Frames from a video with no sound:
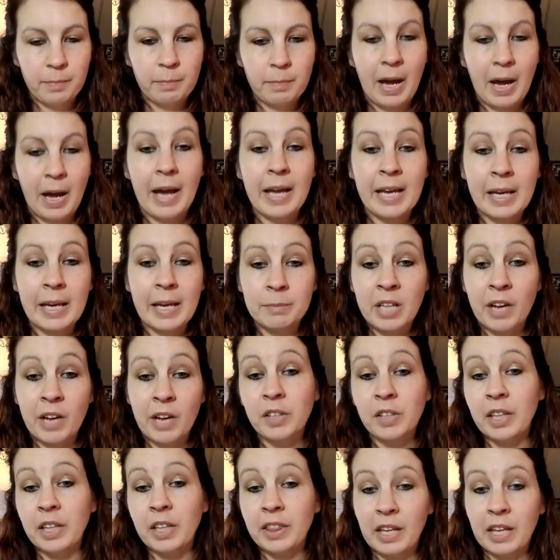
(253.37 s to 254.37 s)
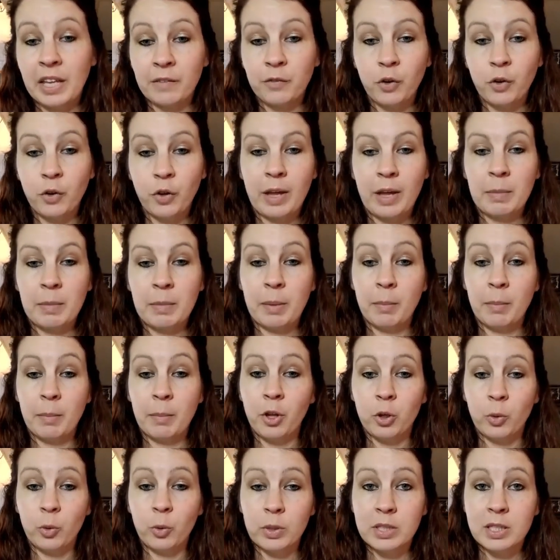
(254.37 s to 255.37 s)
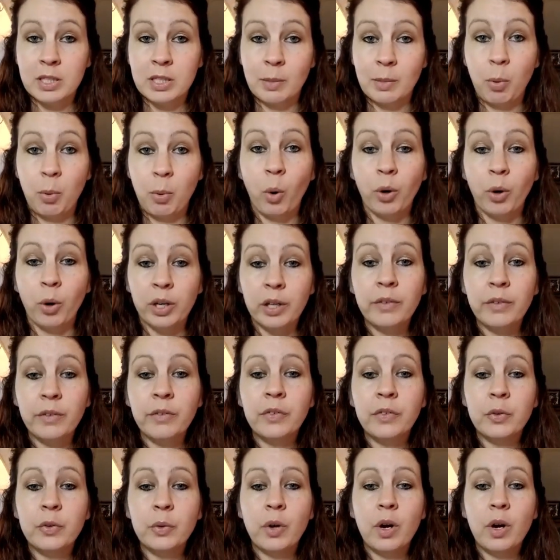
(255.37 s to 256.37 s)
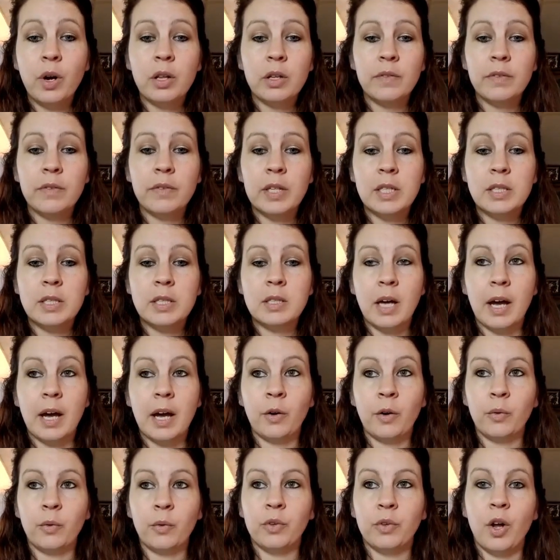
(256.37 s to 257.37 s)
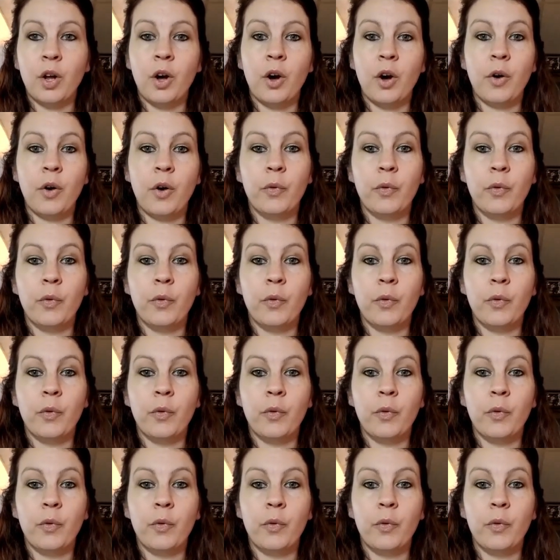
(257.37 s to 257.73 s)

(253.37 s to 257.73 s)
I am definitely thankful that my mother was supportive through all of this. I don't know